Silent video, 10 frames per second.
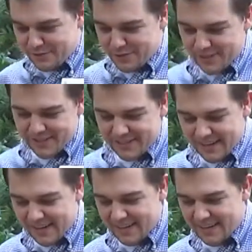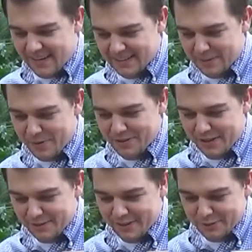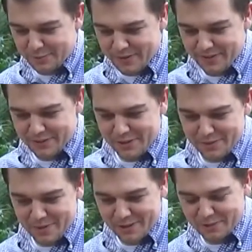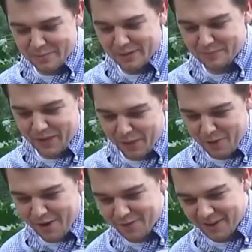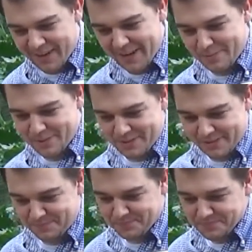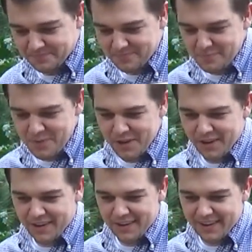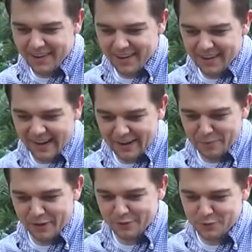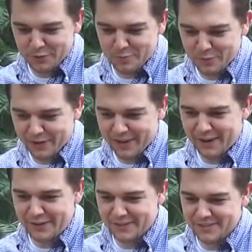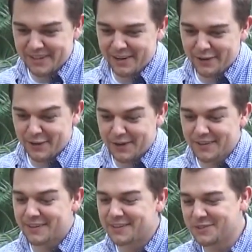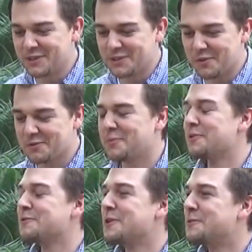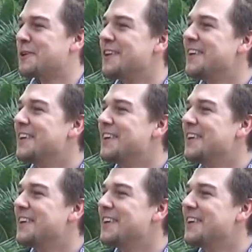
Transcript: of Florida, and uh, as I mentioned, I was an aerospace engineering major. But I arrived on campus, and uh, I had to make the choice between calculus and carillon, so I chose the more fun one.